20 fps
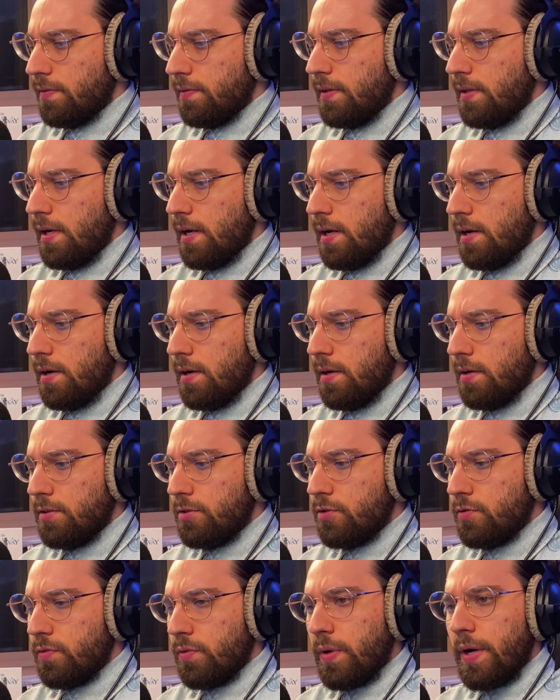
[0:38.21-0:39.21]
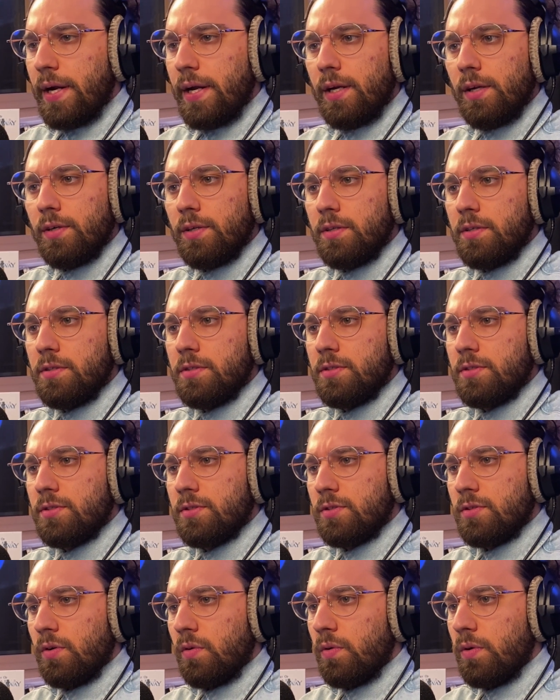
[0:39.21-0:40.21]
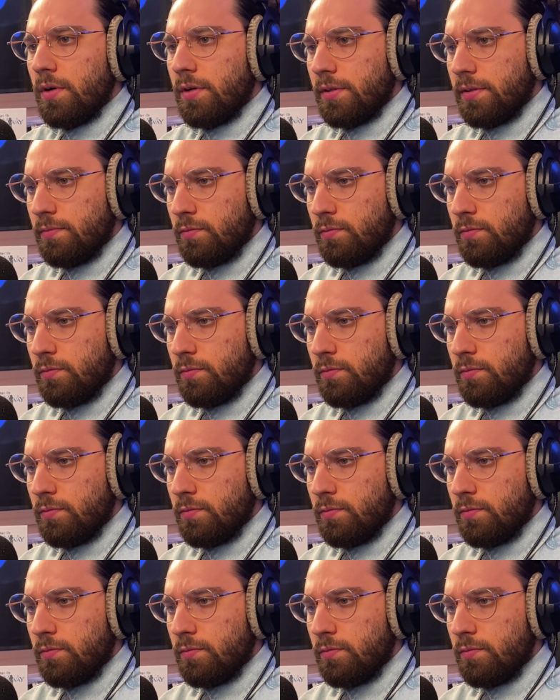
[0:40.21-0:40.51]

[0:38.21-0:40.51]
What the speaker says: their trailers or